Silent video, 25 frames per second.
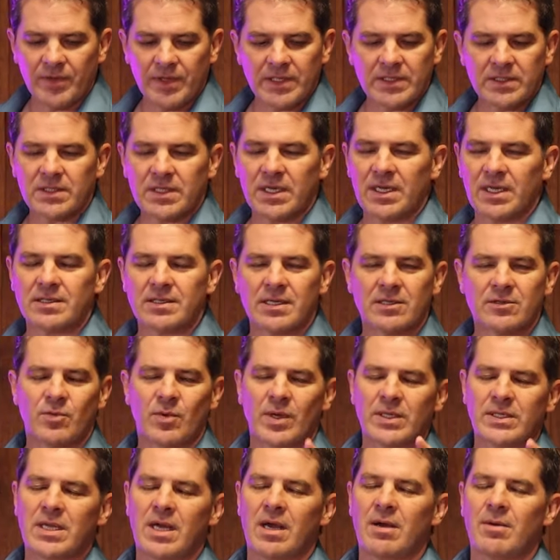of these things. That's
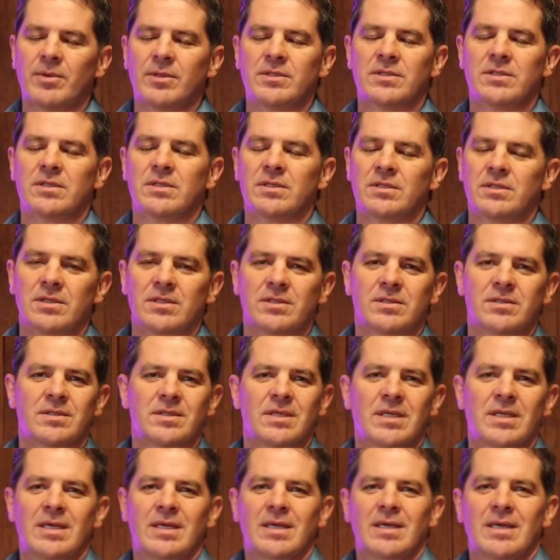why Thomas is
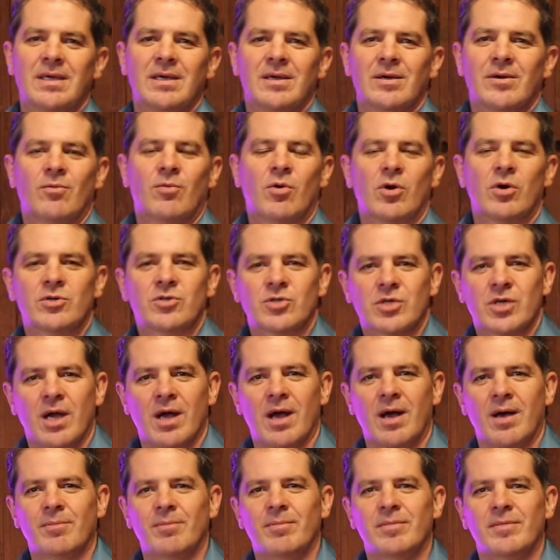this
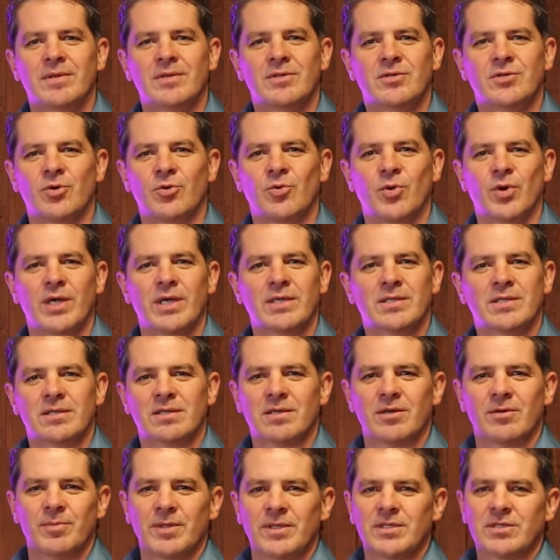workshop in two weeks
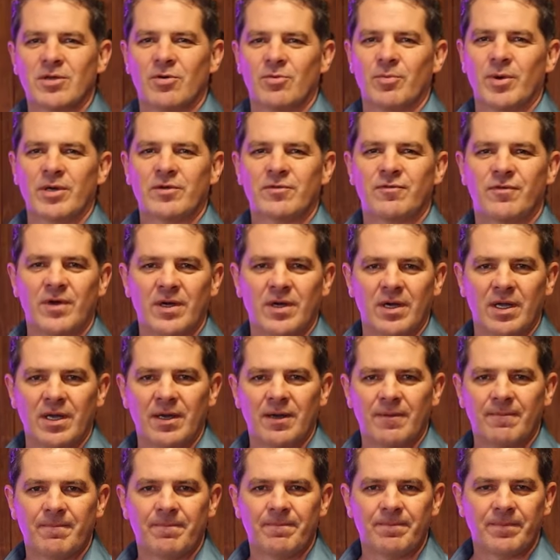is going to be so much
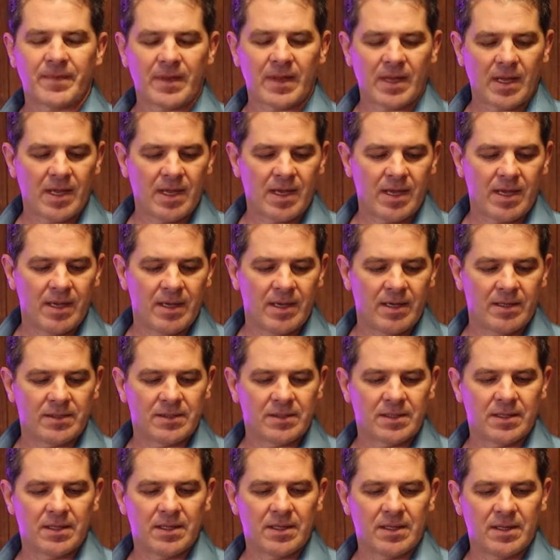fun.
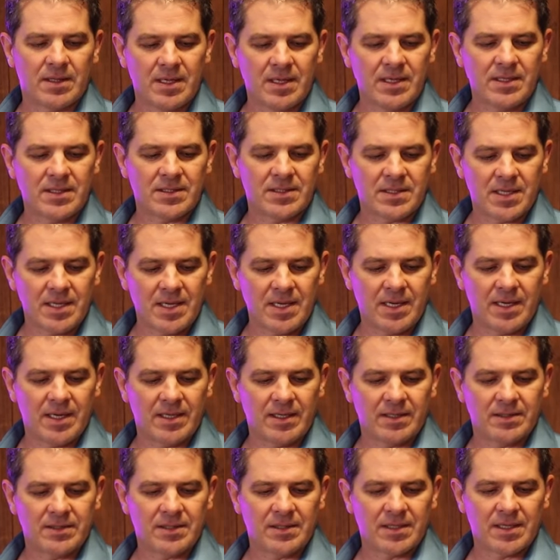Is these
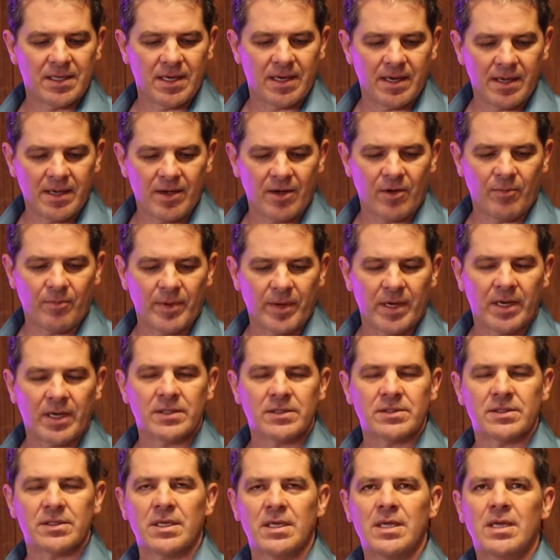things can help
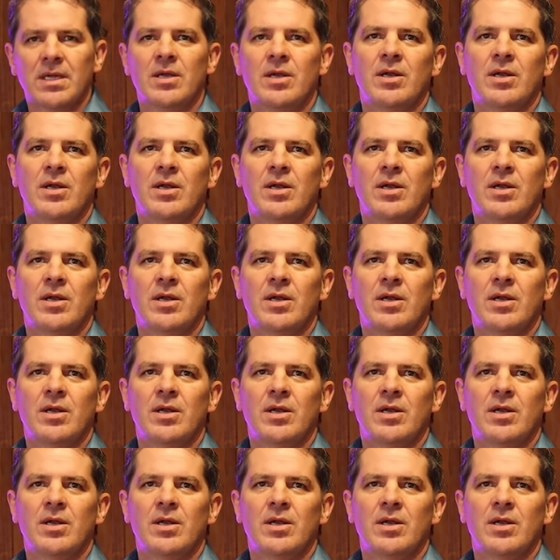us